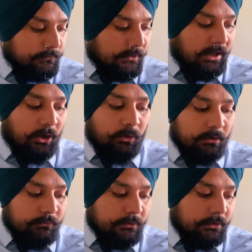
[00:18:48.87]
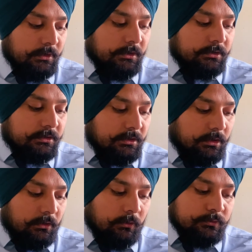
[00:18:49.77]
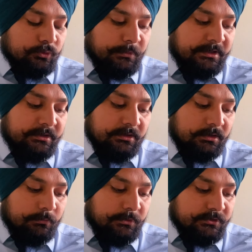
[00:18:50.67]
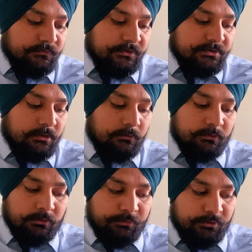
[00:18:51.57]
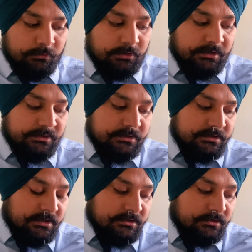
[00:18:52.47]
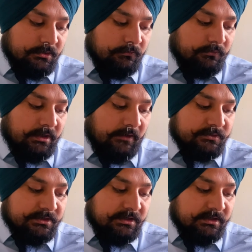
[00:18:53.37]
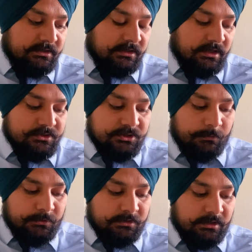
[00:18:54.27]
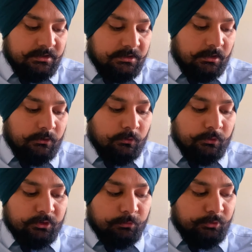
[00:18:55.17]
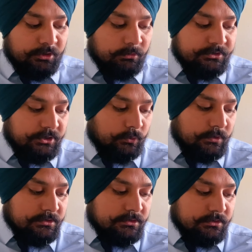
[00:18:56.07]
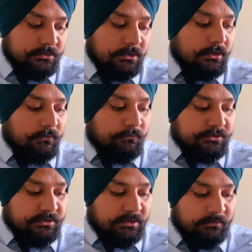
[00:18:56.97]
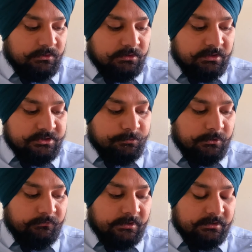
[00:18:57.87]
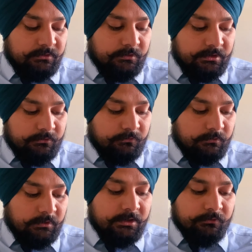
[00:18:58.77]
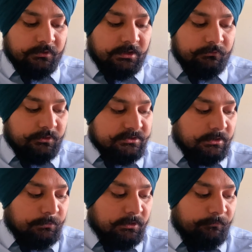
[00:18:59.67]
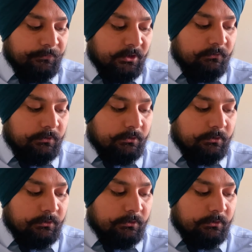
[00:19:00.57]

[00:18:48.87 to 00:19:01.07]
However, there are also many real numbers which are not computable in this sense. We have seen in the last chapter that there are non-computable sequences which are nevertheless perfectly well defined. For example, we